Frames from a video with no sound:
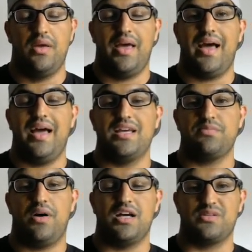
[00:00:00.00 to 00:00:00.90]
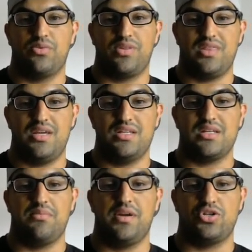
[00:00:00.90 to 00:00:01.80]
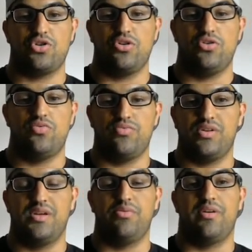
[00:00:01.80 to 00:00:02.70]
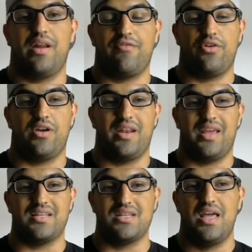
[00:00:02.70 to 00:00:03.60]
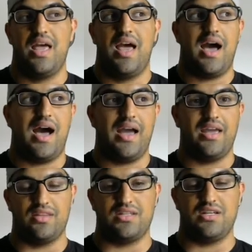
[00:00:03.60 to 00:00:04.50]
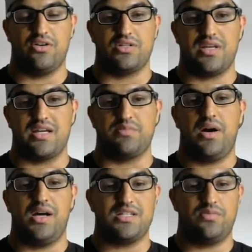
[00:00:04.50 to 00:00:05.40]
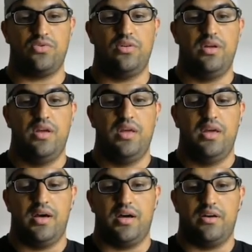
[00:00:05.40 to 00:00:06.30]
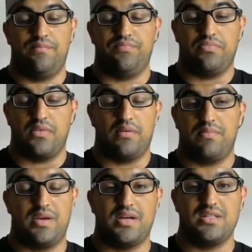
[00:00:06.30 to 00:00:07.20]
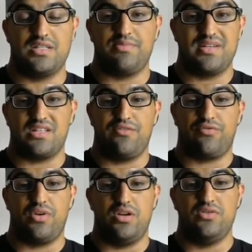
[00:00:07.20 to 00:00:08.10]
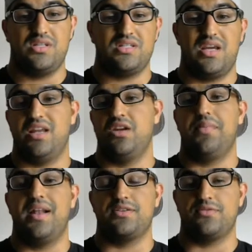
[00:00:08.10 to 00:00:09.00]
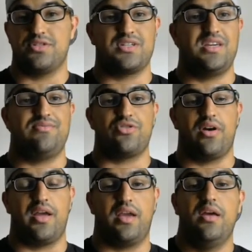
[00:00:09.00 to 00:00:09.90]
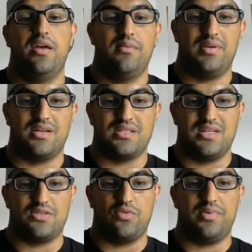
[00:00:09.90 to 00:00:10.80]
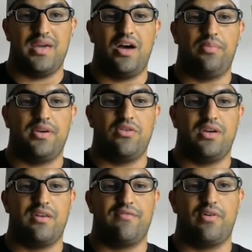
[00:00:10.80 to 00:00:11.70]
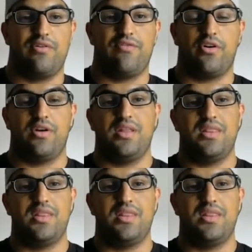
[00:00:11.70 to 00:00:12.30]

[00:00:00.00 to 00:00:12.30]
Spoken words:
high as possible with these, and make sure you really put an effort on getting as high on the tiers as possible, because it's basically free uses, and you might as well just keep trying, because these will be helping you get very far in the